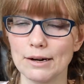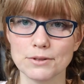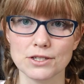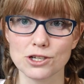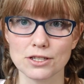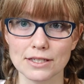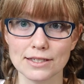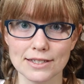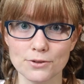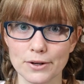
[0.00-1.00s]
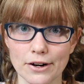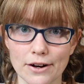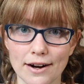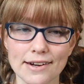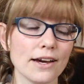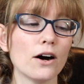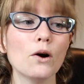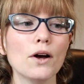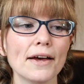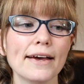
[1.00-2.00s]
I was just listening to it on
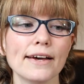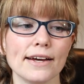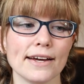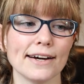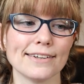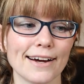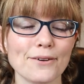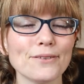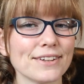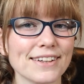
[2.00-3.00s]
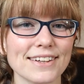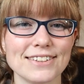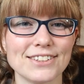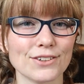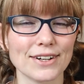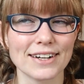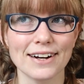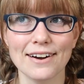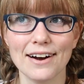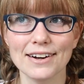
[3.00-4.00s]
audio, and I really enjoyed it
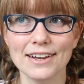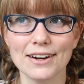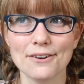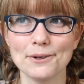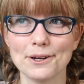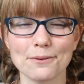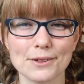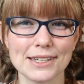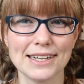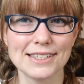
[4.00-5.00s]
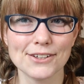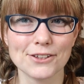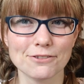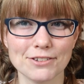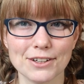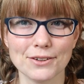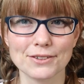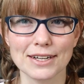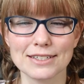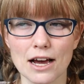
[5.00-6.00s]
on audio, and it really hits you in the
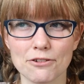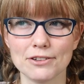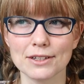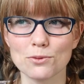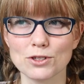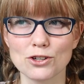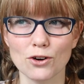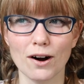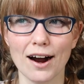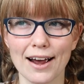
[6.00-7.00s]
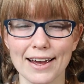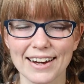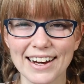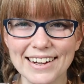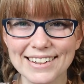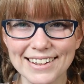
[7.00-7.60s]
feels. I definitely was crying